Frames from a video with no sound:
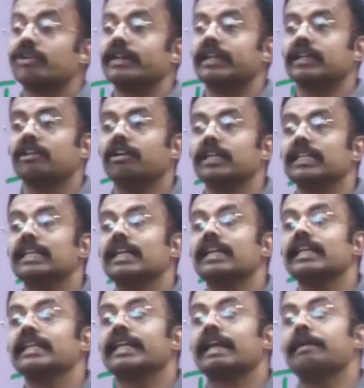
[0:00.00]
Sorry, not in
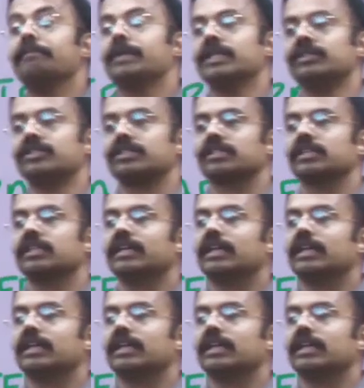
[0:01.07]
London, Cambridge.